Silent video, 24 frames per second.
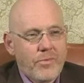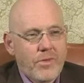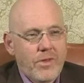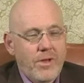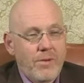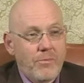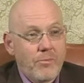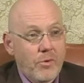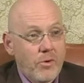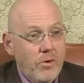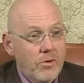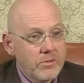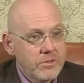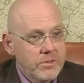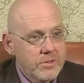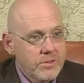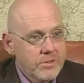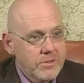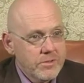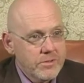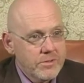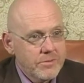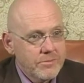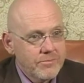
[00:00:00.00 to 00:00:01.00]

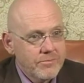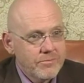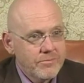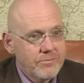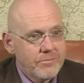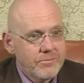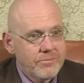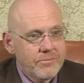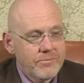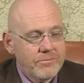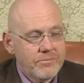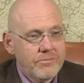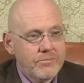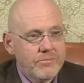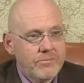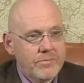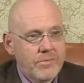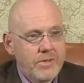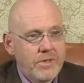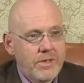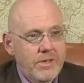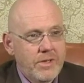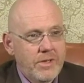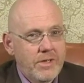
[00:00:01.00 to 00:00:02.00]
approaches.
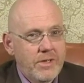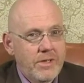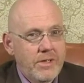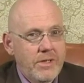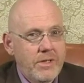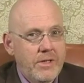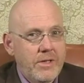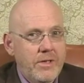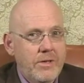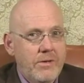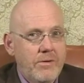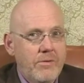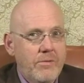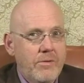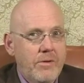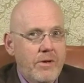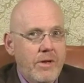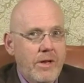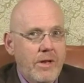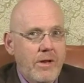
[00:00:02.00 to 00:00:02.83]
And